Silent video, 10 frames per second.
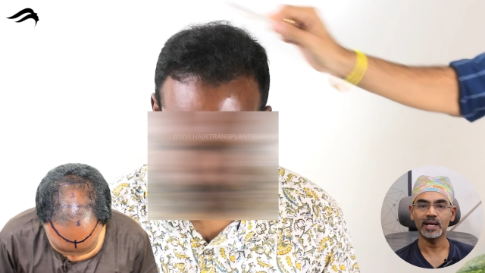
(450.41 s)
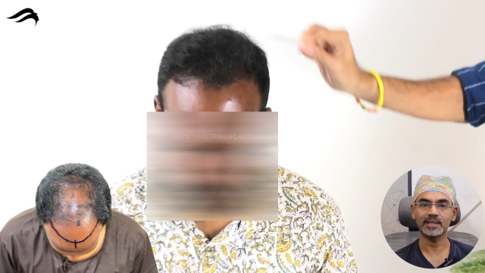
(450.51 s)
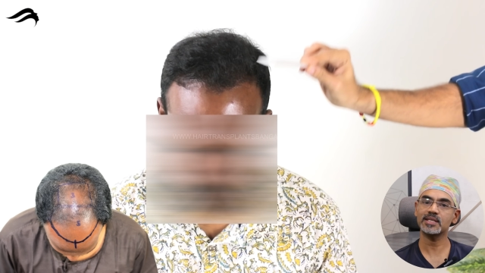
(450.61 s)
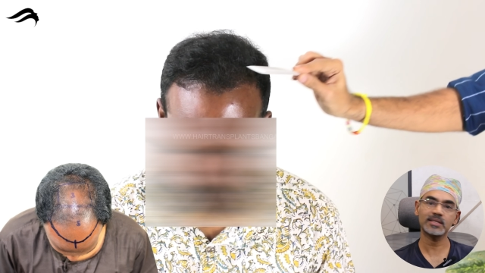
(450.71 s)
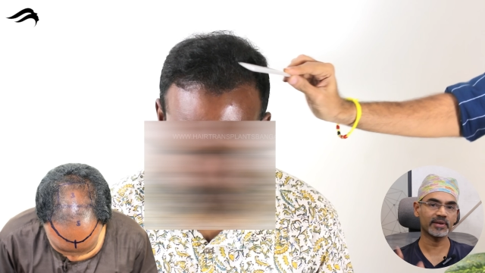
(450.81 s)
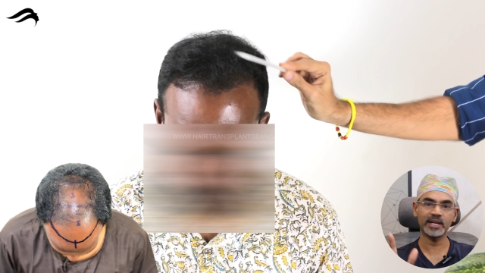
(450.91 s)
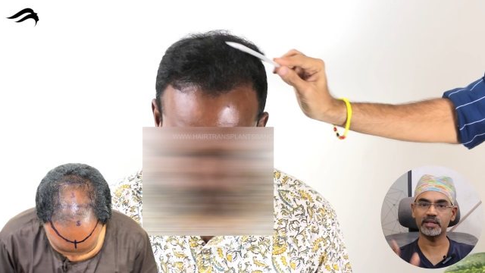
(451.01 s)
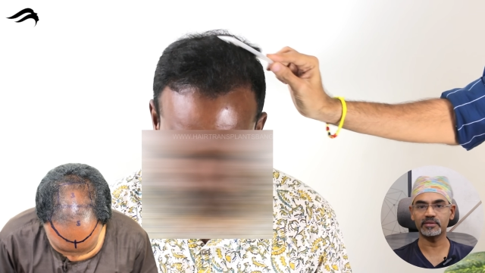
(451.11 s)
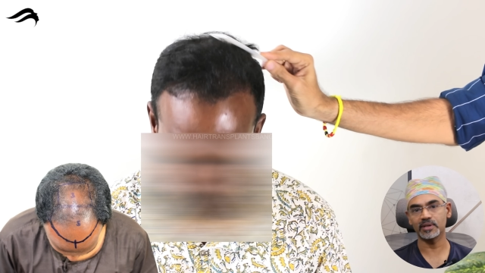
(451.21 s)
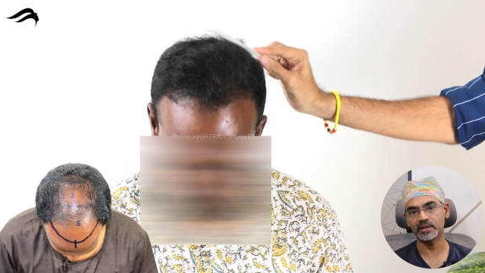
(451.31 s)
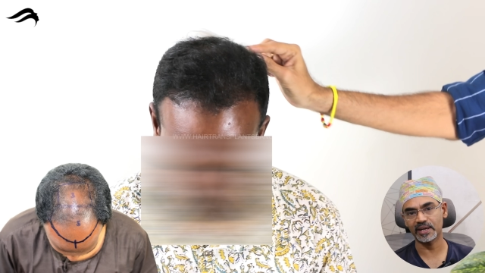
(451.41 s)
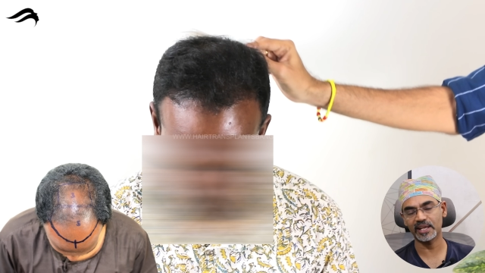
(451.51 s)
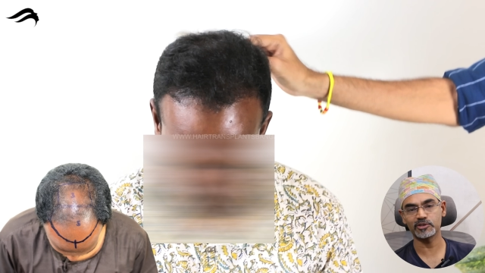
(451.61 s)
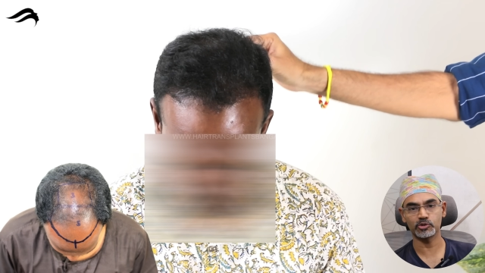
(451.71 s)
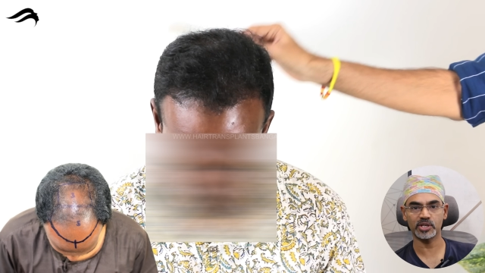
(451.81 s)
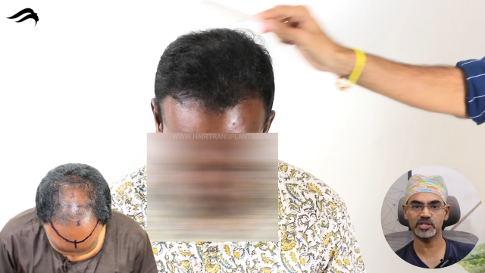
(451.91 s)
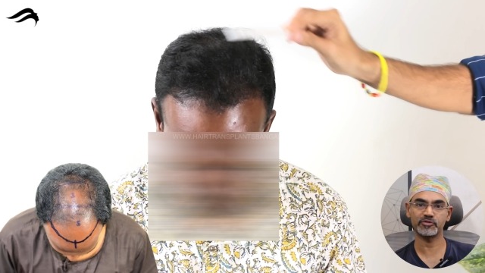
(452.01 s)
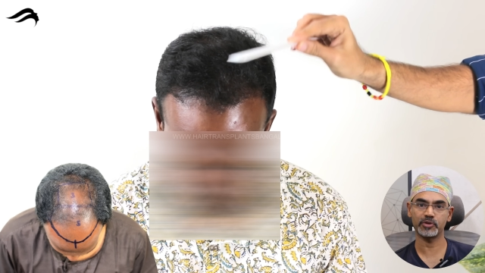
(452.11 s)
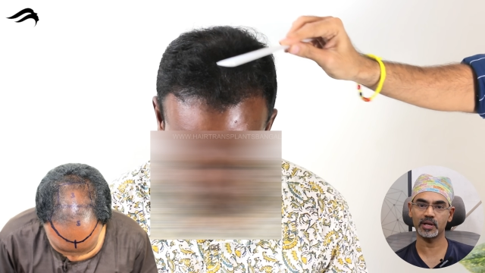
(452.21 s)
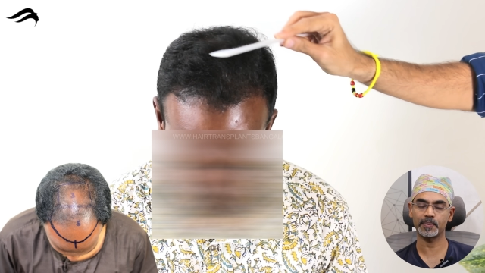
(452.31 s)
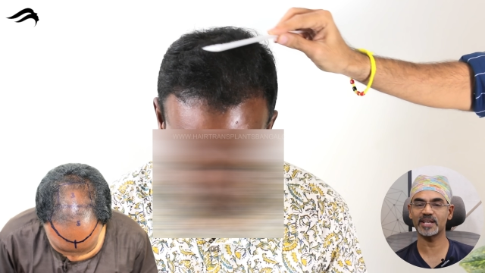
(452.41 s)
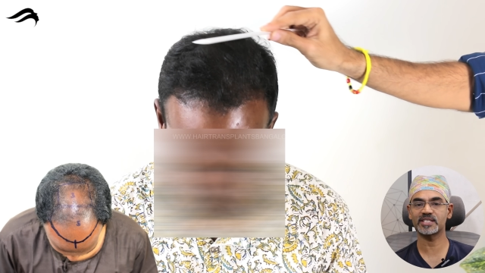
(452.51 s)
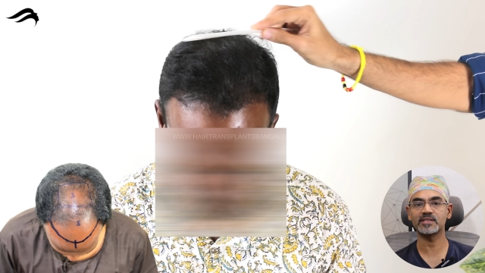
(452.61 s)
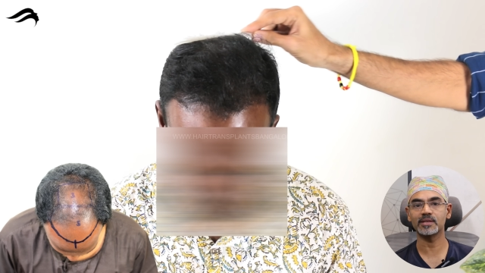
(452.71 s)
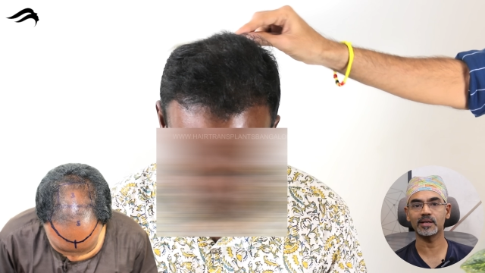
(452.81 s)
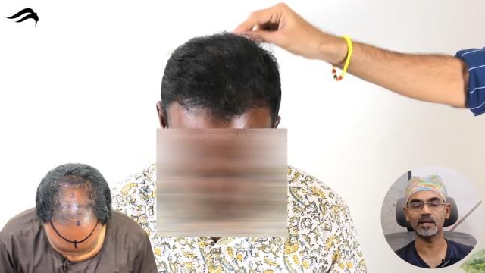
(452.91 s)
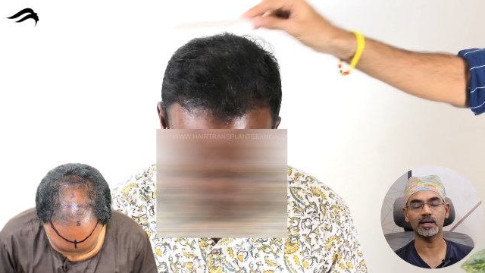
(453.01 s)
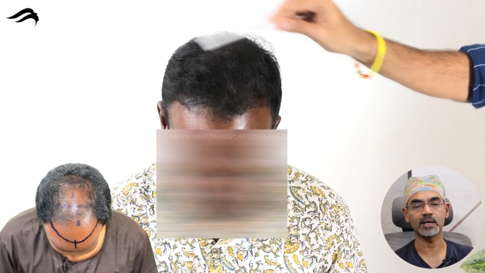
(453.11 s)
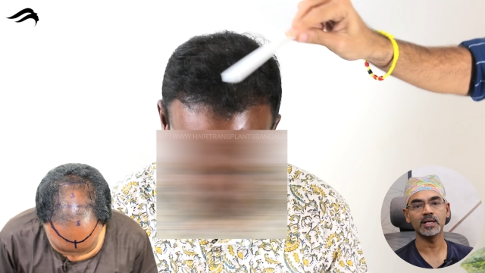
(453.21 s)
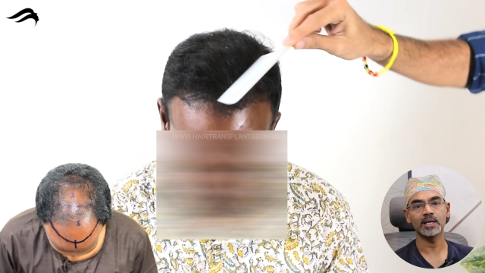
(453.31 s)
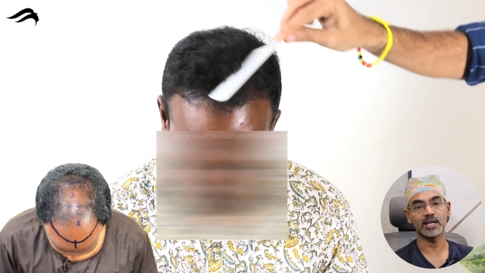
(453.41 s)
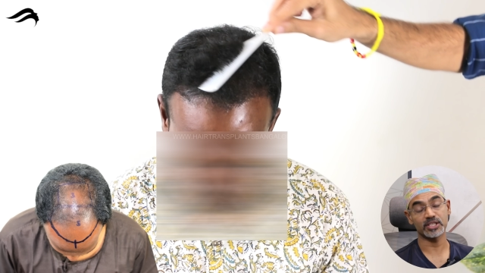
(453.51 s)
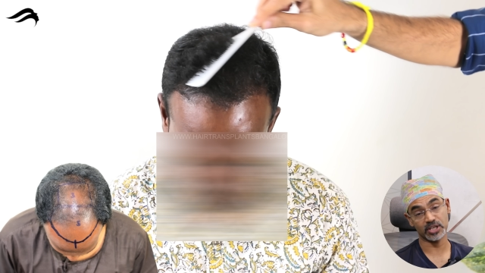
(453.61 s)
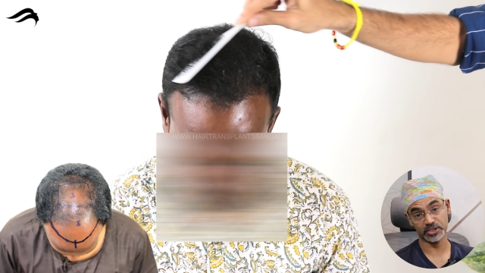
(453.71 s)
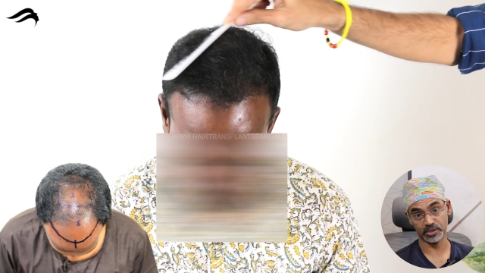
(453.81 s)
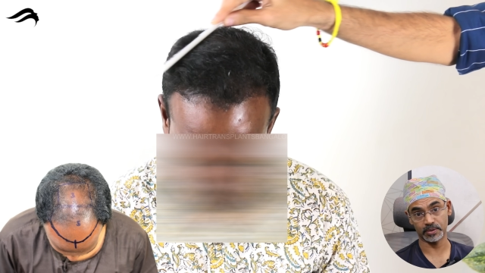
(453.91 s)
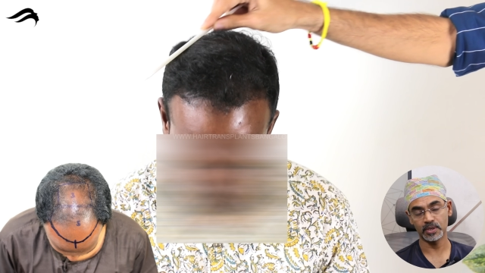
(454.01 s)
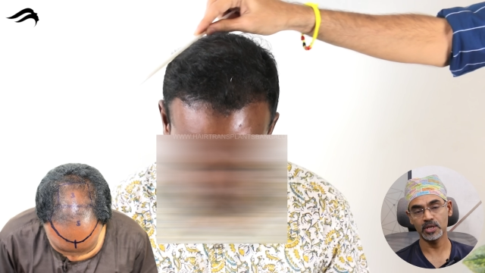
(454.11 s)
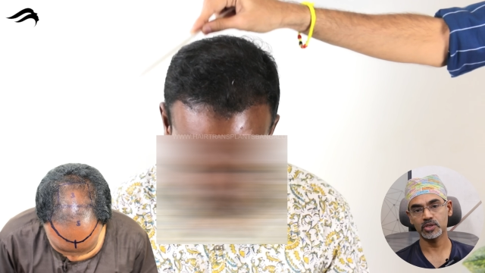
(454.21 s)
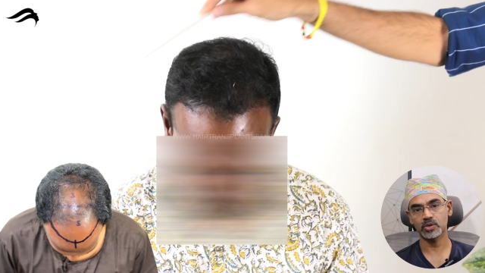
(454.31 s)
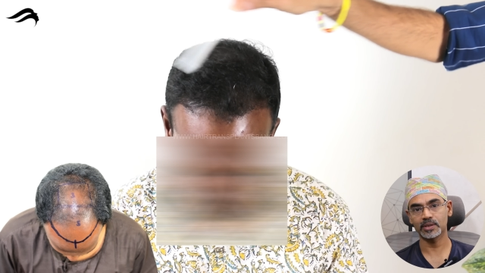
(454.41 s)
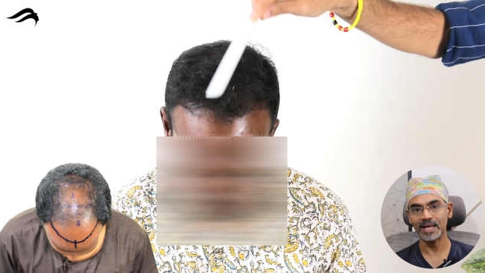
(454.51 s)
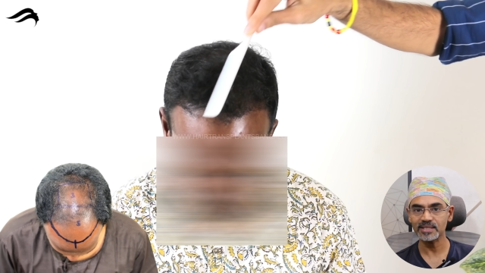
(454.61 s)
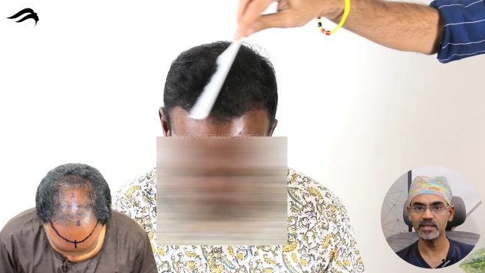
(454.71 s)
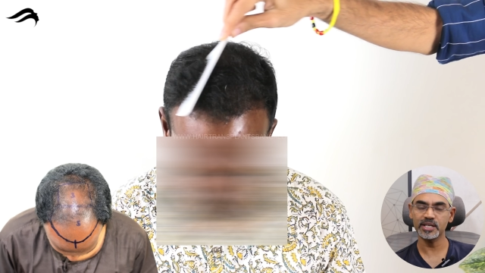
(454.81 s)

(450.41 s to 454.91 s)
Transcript: And this is a very tricky situation for a patient and a surgeon. So that's the